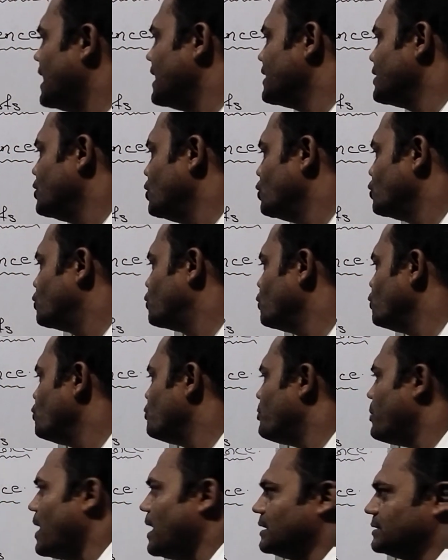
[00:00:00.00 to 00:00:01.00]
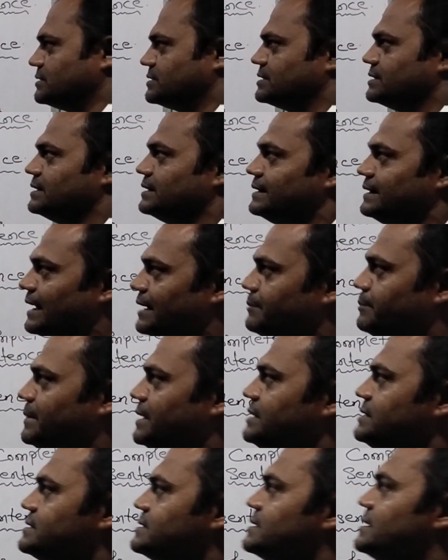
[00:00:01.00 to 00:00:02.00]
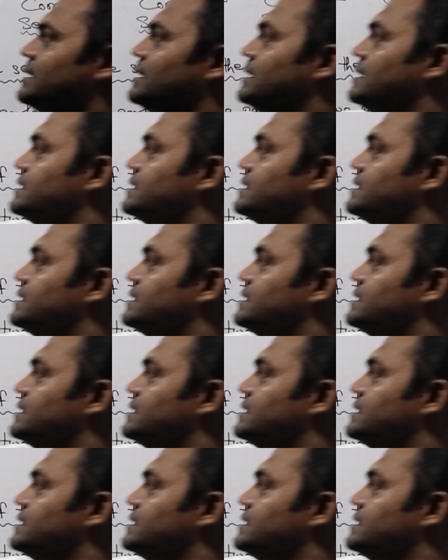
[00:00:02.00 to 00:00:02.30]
are two parts, that means